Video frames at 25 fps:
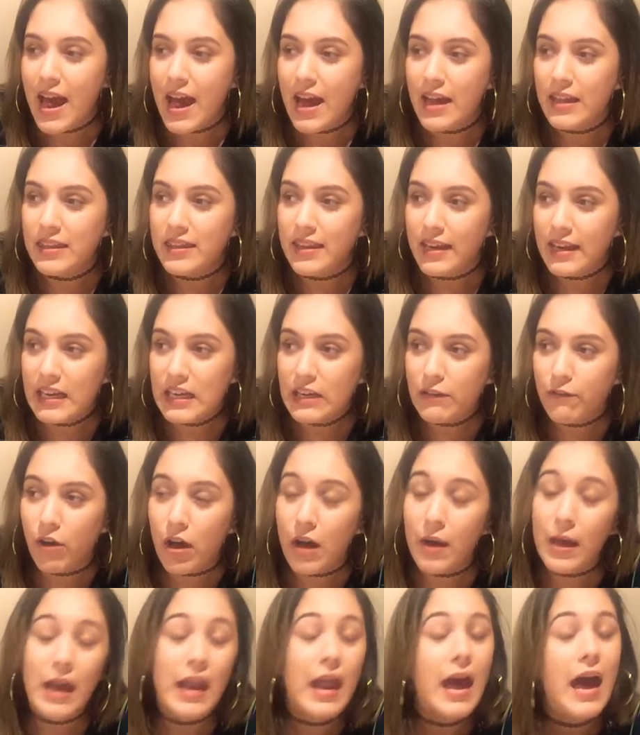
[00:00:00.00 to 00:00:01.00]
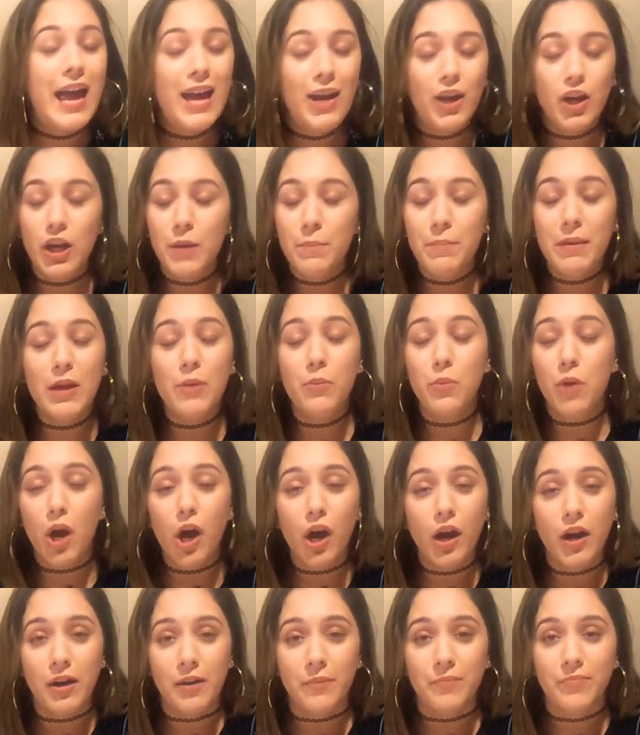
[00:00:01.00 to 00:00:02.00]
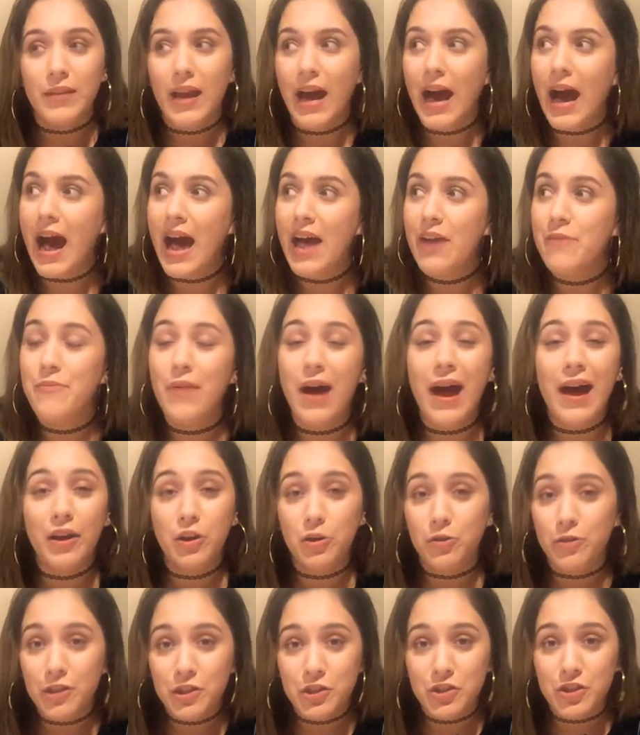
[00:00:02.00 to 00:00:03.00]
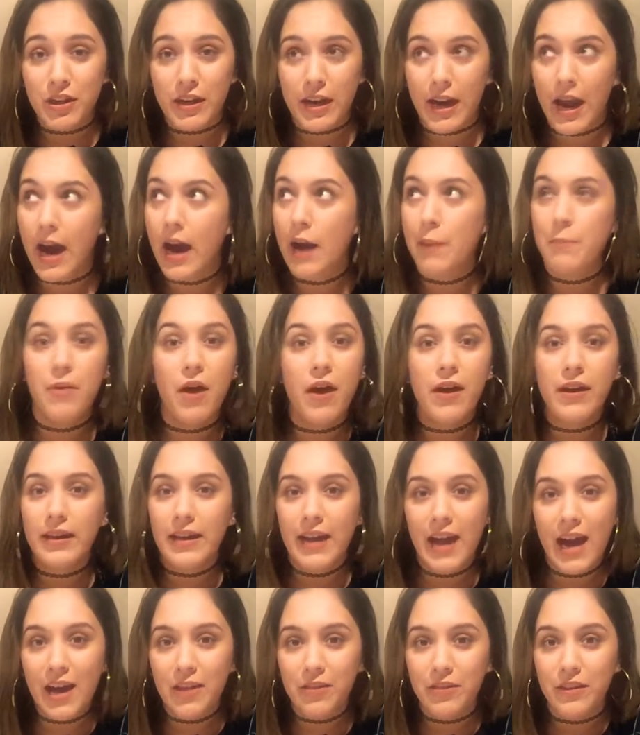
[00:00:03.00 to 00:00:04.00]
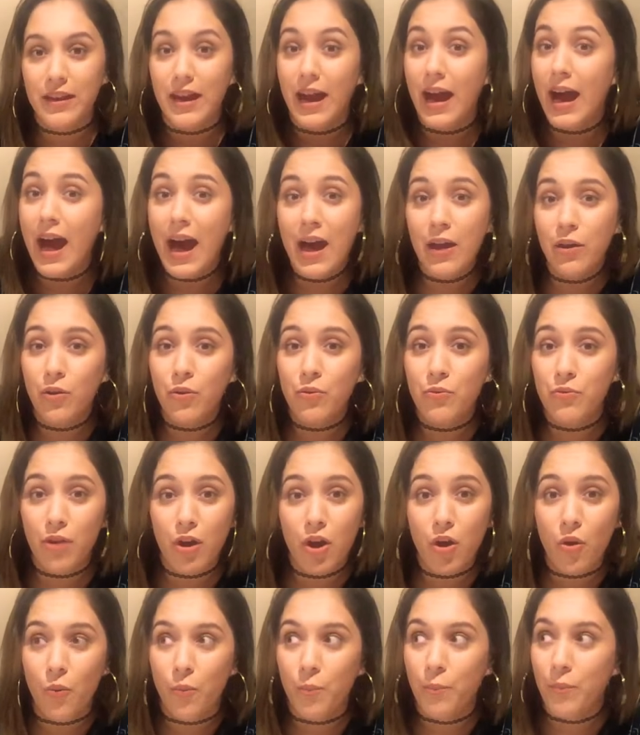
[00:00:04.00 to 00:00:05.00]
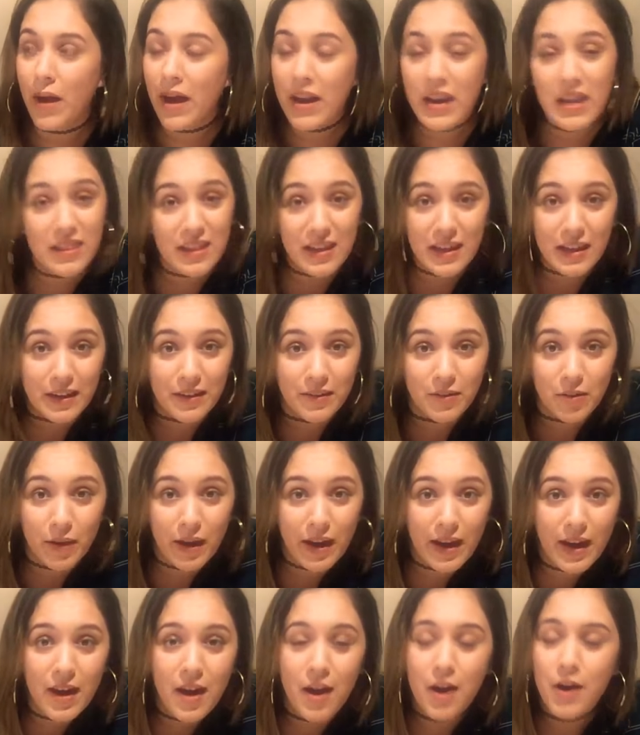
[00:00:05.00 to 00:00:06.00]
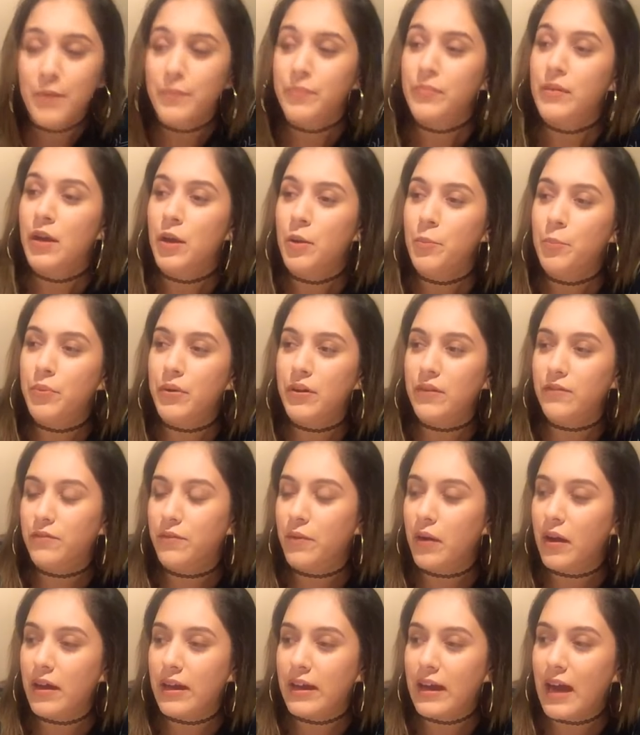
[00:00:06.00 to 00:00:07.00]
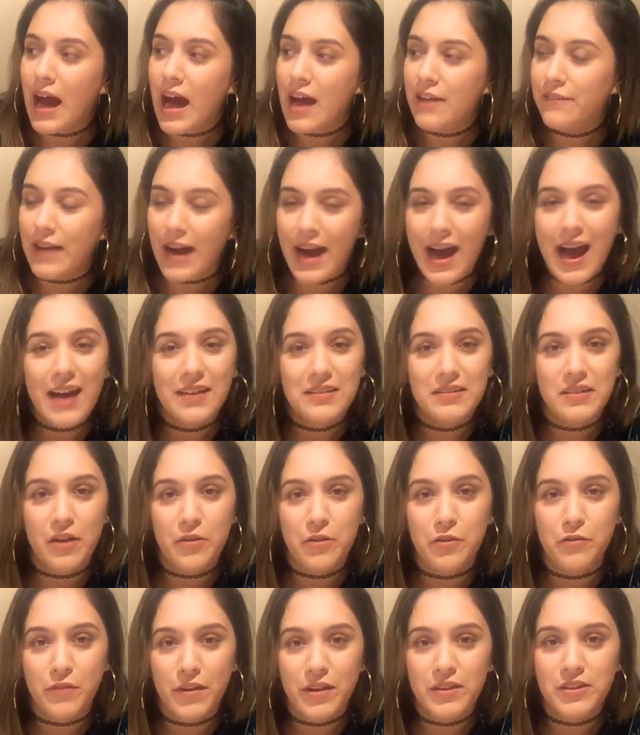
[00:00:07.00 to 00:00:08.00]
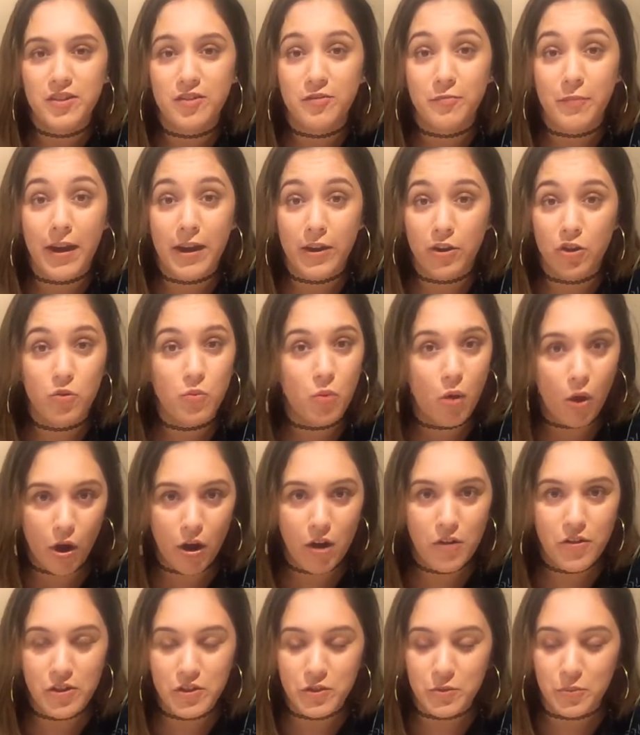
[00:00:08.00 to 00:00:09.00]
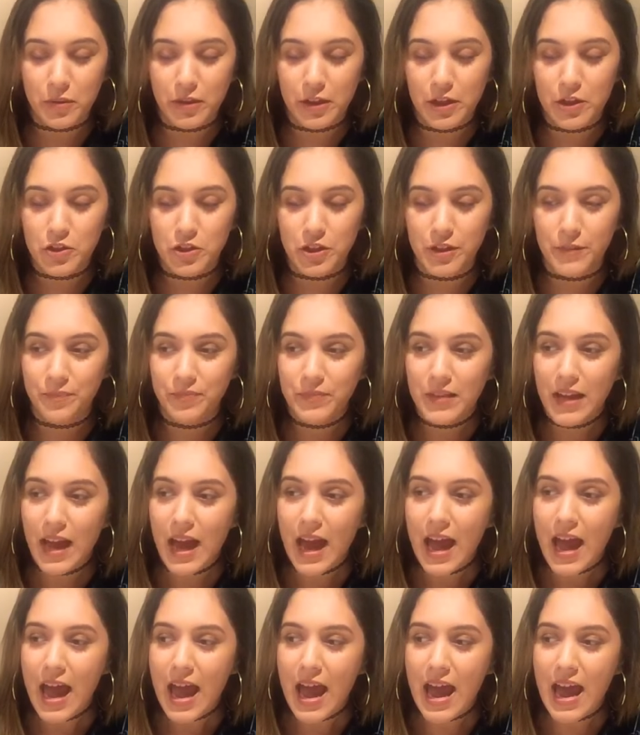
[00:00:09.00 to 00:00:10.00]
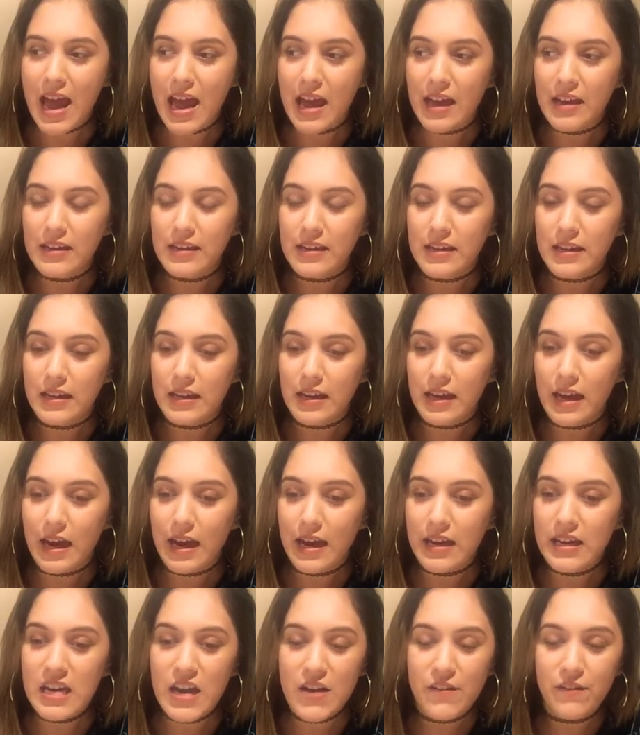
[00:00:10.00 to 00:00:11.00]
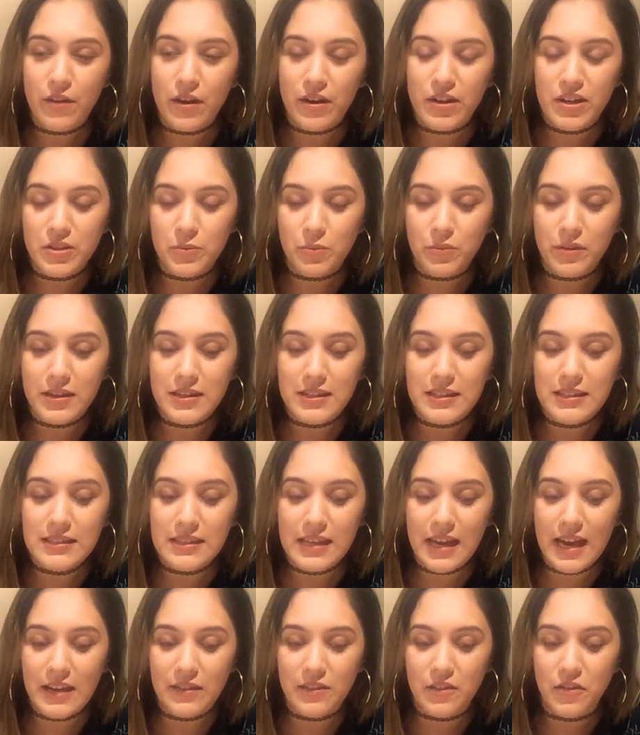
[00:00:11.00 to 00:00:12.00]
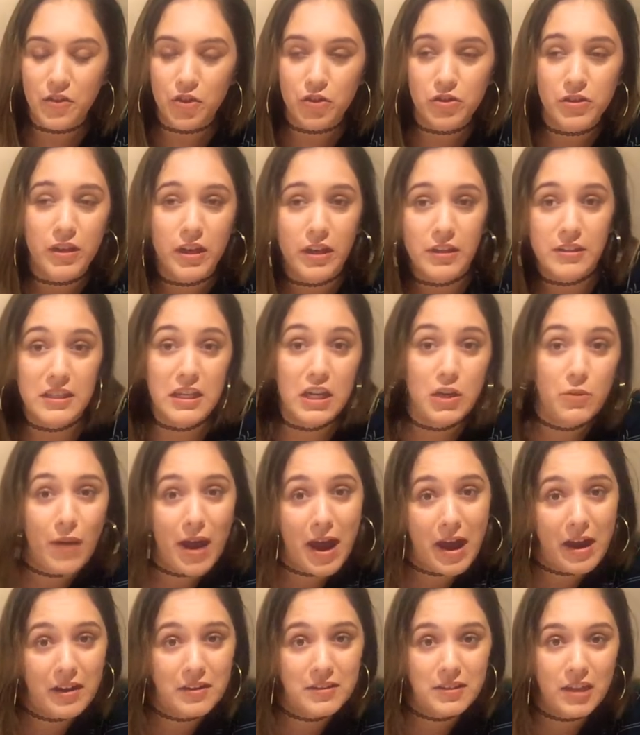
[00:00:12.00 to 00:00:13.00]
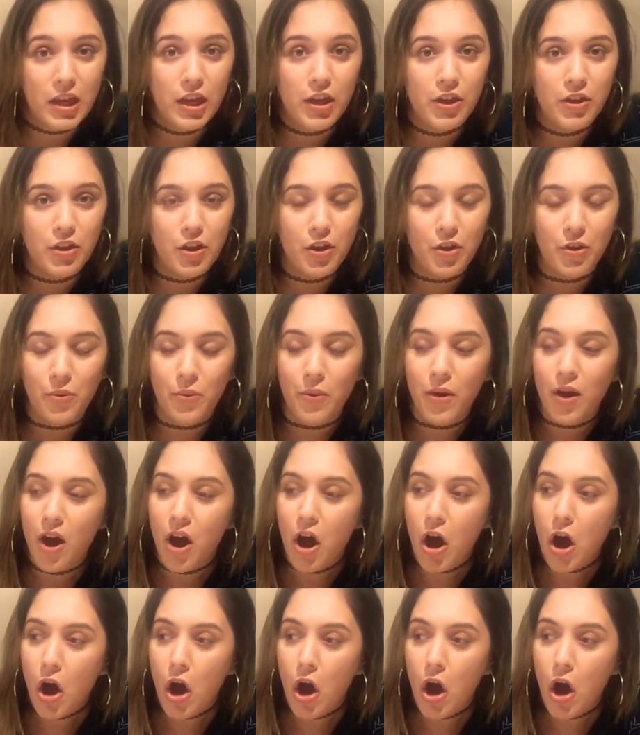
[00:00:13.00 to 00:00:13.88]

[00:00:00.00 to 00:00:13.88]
And second of all, I could be wrong. I'm not a Christian. I'm not a Catholic. I don't know anything, okay? But like, I've asked other friends of mine who are this religion, and it doesn't really state there's like a T-Rex, you know,